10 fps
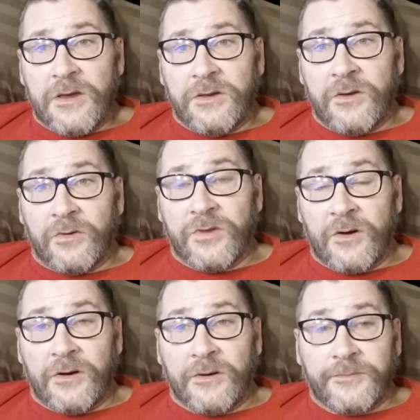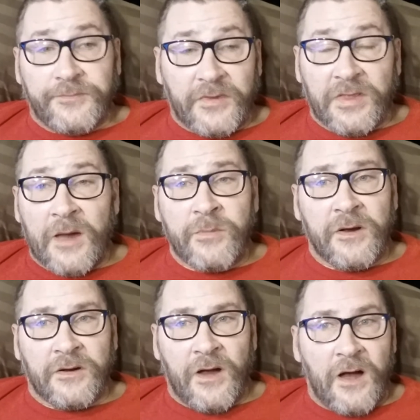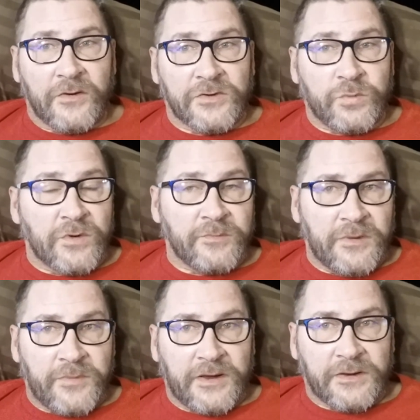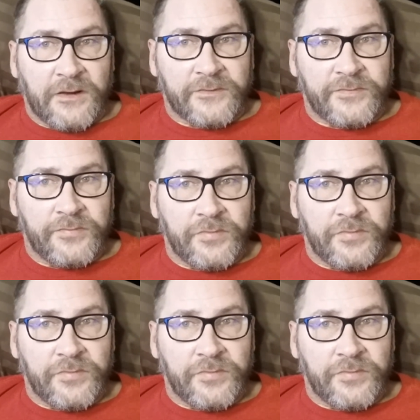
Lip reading: their Library of Congress wouldn't be big enough